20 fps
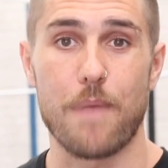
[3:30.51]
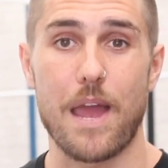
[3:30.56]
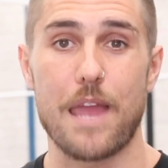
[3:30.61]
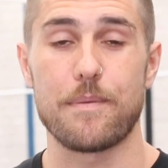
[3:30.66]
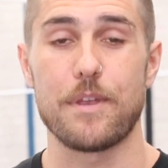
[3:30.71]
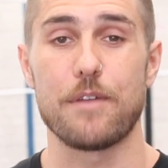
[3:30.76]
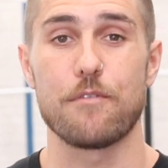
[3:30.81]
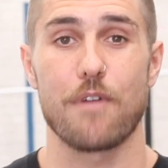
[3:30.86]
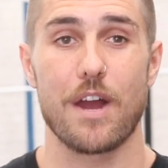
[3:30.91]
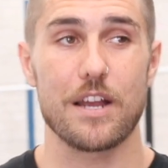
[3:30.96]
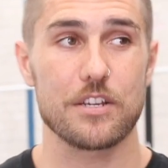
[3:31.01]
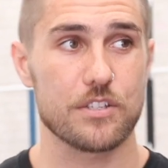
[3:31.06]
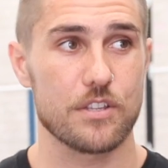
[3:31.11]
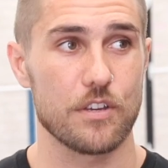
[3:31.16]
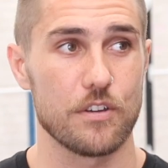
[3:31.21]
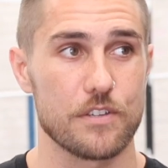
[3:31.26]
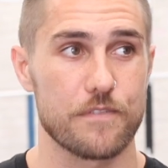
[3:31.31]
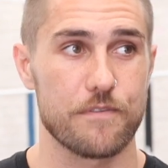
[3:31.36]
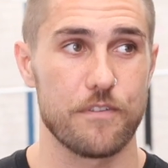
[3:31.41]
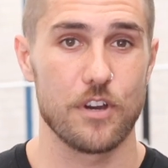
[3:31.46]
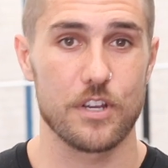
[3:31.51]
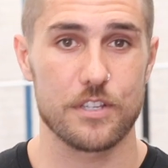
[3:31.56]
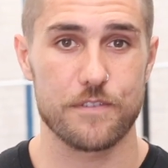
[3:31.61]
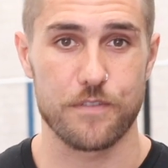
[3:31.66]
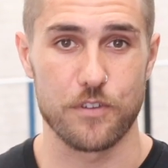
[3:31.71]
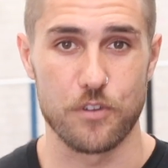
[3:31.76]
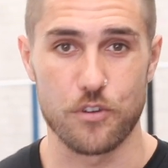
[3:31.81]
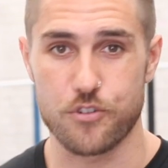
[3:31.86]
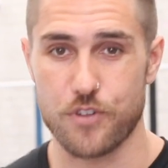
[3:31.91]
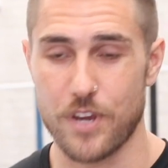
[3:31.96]
maybe rush those
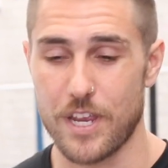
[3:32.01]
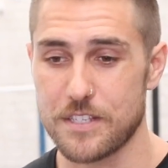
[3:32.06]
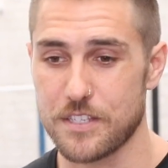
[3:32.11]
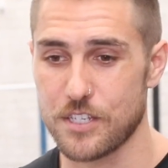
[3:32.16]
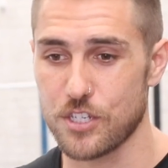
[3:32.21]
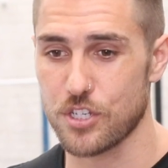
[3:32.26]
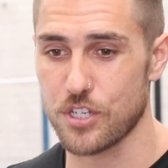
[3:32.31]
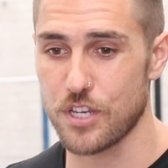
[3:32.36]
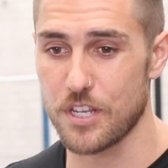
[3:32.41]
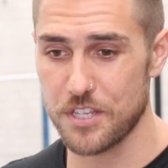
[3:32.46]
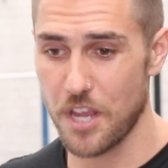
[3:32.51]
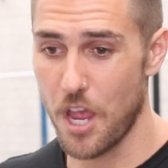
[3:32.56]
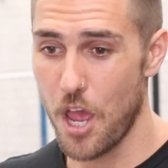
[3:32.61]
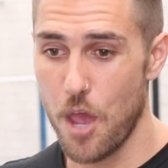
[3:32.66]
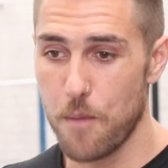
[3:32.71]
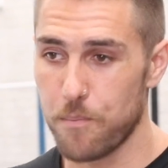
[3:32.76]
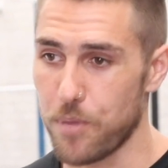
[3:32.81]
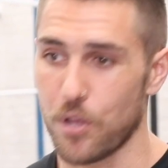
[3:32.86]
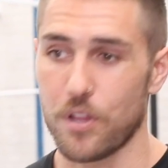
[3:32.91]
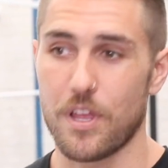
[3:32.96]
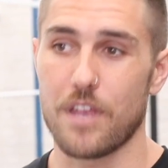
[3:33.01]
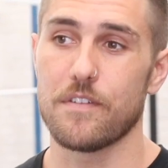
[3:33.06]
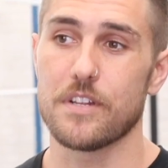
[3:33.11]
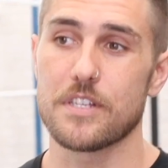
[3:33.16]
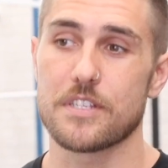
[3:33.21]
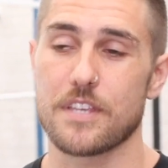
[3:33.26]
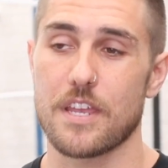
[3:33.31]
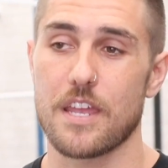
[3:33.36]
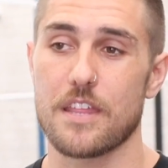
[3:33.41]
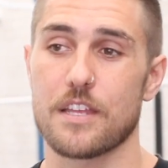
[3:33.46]
first few transitions, but you'll
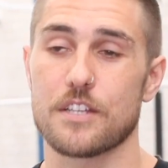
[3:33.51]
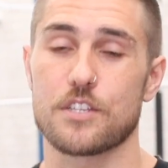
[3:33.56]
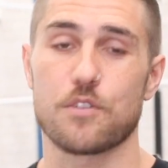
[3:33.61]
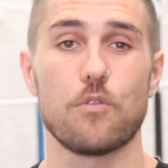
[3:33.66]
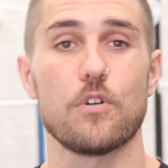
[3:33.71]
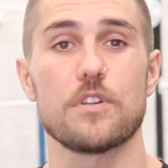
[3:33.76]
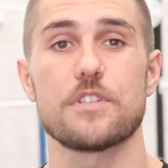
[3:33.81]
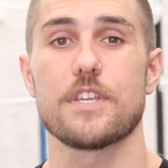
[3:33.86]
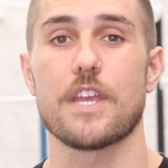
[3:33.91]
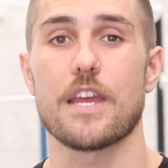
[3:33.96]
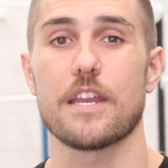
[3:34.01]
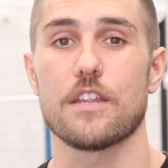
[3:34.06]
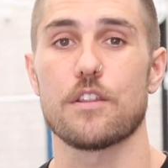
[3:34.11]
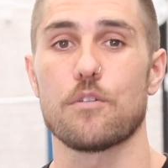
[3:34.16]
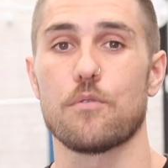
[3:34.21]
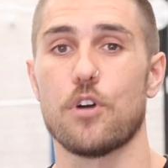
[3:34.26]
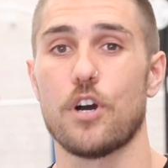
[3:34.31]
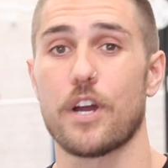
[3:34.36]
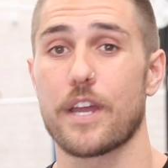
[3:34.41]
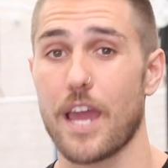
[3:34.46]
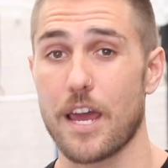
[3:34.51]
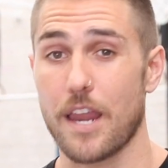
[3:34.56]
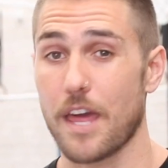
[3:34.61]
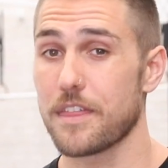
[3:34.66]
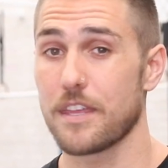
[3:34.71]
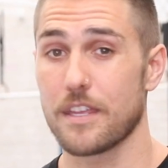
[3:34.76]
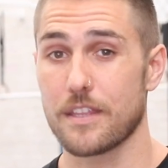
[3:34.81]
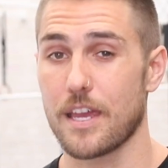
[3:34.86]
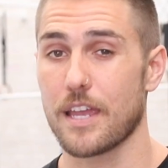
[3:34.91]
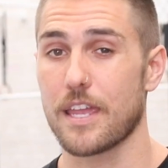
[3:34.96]
even see that towards the end of the workout, I
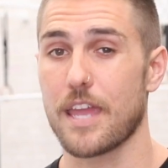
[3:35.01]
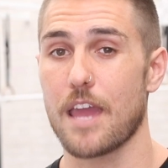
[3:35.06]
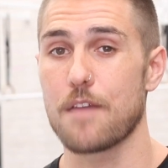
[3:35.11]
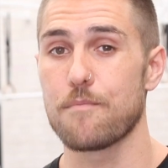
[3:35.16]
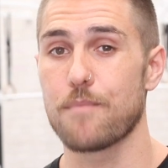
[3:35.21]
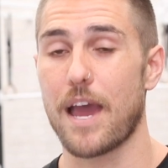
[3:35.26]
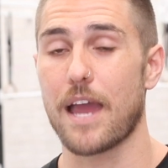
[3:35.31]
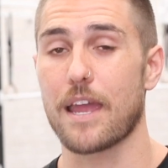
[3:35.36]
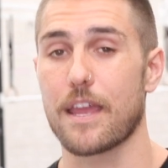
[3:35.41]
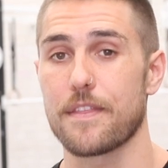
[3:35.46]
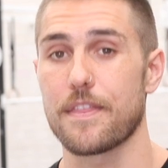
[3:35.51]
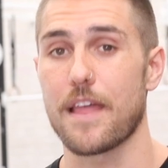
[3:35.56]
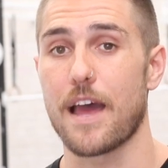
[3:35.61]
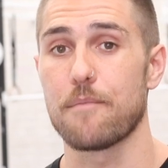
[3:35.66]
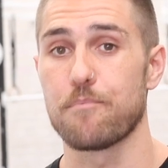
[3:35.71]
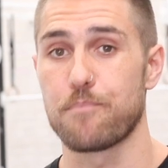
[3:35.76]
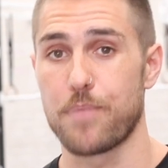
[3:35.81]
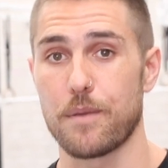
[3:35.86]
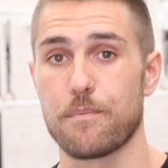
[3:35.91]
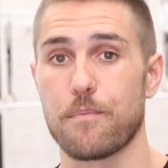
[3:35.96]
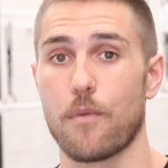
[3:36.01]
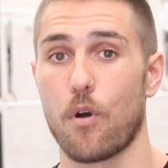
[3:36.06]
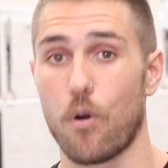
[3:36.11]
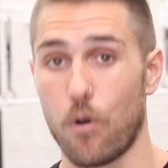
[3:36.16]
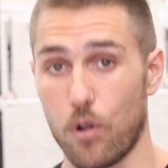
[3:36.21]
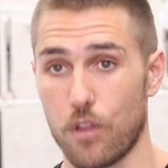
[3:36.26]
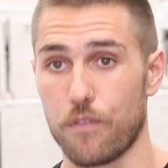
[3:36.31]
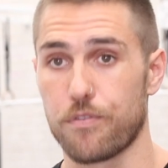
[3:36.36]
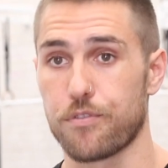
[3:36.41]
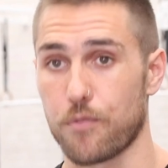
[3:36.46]
think that came back and that bit
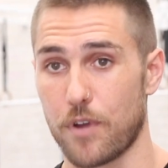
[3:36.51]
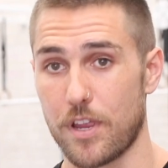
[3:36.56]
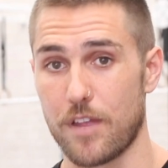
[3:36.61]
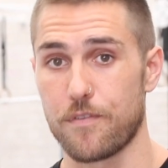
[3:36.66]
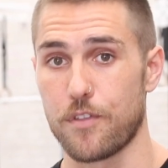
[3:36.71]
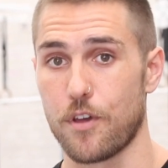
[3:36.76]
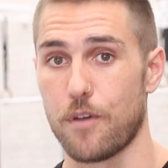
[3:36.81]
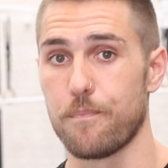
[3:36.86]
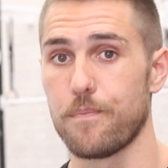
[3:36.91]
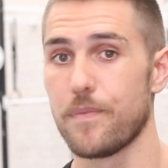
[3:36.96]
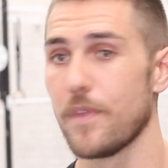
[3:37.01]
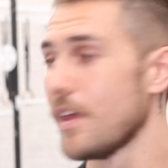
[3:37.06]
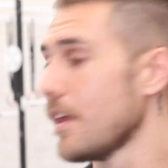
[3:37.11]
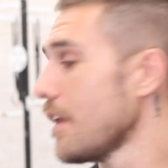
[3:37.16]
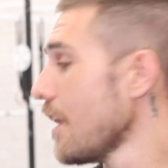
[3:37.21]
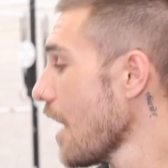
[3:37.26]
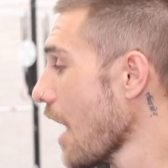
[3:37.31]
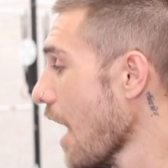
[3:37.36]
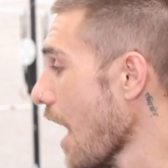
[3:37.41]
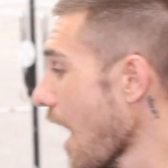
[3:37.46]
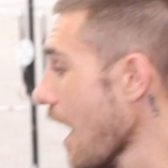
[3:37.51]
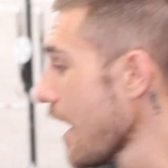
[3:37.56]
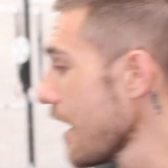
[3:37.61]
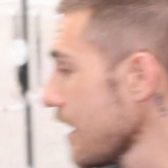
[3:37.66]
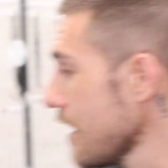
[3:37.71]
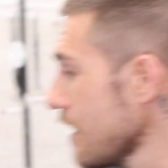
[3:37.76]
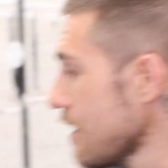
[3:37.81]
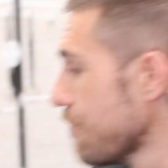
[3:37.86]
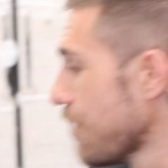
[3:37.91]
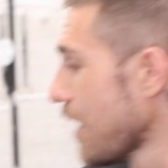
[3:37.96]
all 3 of them
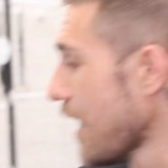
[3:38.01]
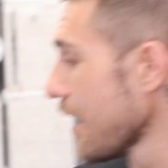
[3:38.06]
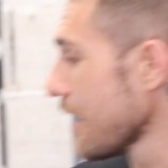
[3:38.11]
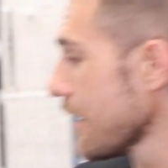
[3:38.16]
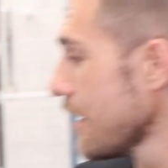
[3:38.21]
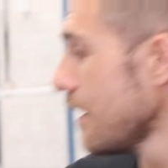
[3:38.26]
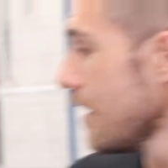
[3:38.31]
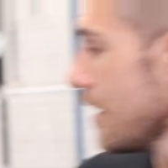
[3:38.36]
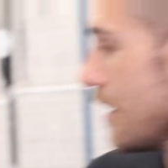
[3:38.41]
in the butt.